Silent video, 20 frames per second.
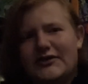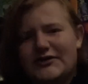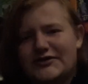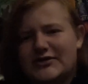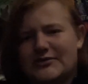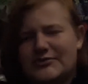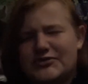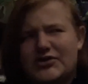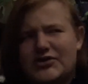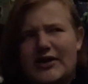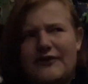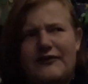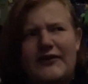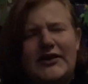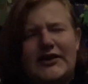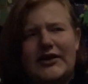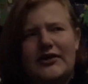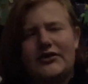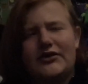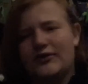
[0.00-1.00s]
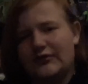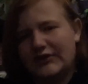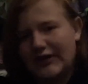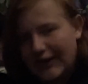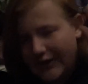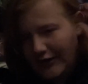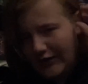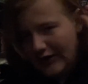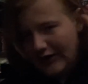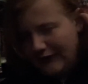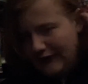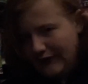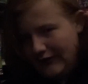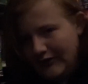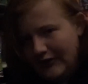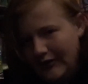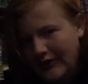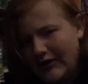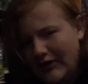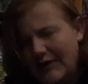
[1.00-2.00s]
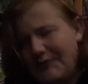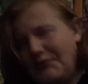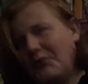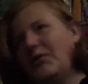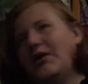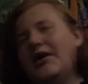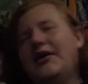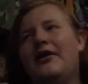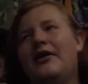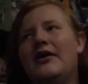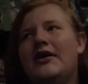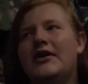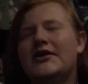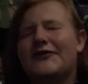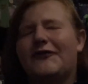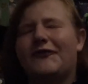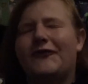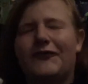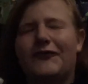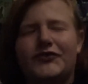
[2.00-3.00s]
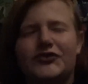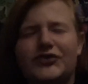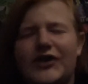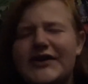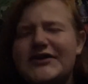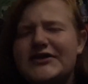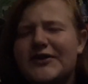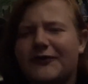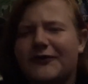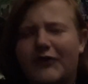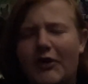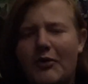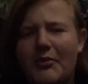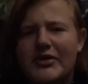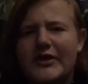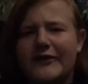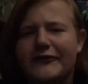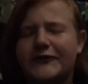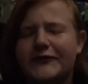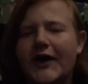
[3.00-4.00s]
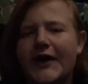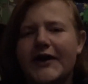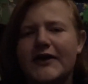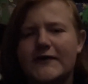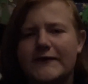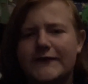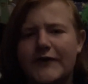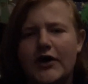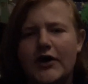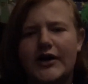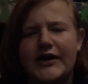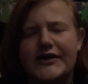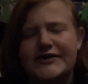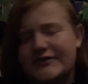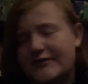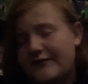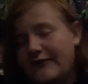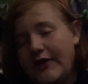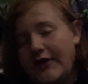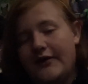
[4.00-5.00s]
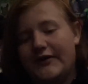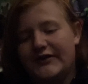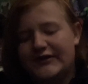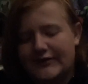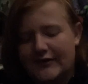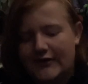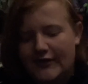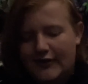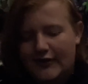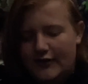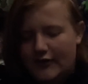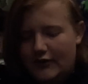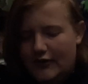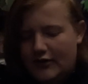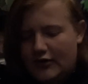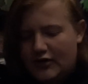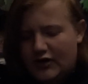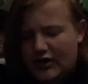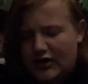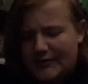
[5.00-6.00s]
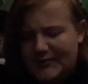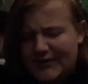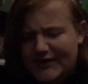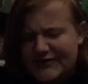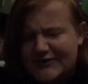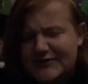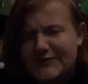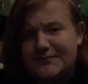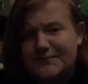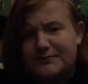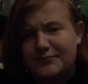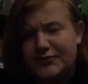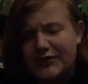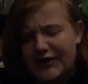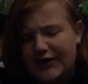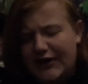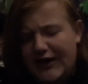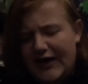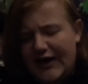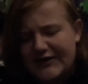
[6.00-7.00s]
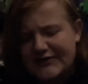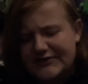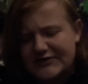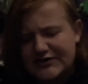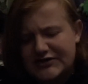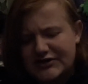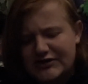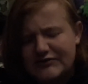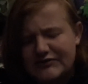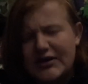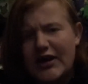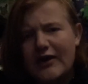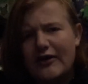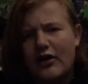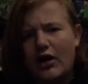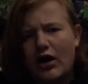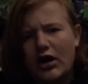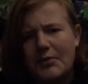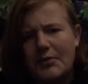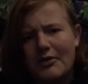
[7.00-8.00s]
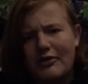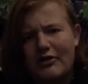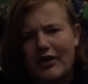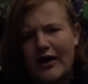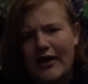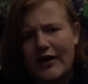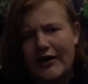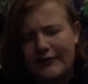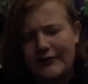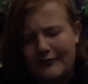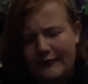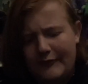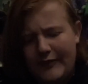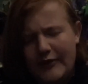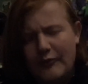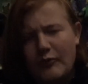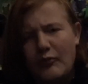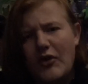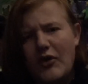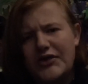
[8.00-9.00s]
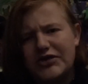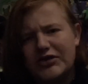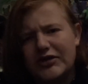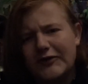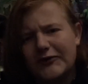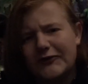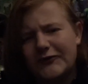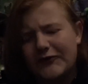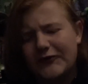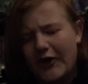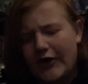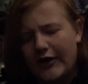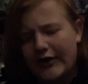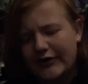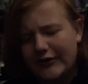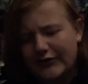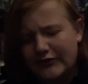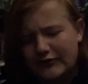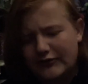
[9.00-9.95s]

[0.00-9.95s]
some shit. I think that, no, the ear, I think. Either way, tries to throw him in the fucking furnace, fails. Um, it's pretty nasty. She's gonna cook him alive. Like, what the fuck?